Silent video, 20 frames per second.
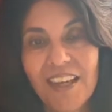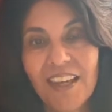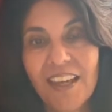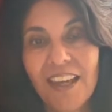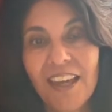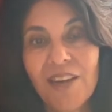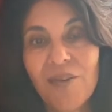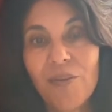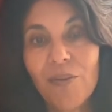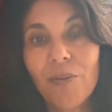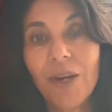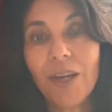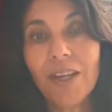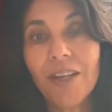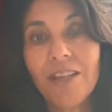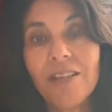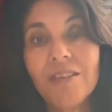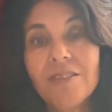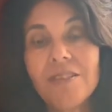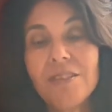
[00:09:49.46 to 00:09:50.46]
And what
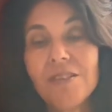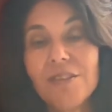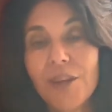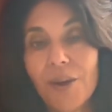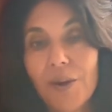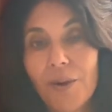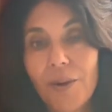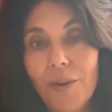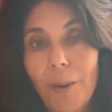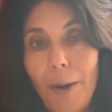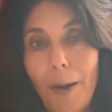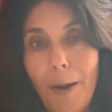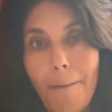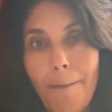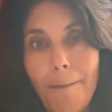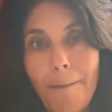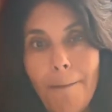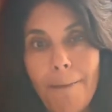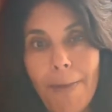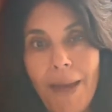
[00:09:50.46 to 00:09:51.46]
is so
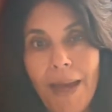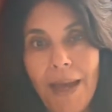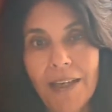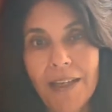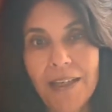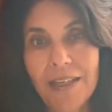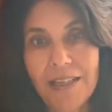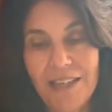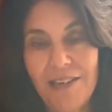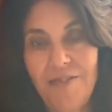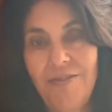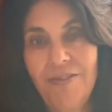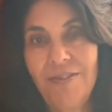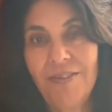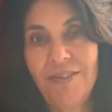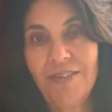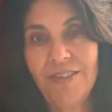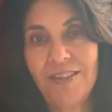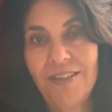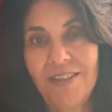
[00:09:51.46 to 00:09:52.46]

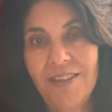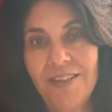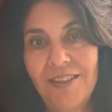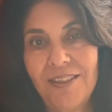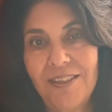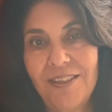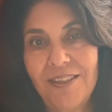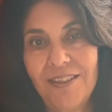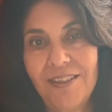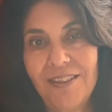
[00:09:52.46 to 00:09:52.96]
magnificent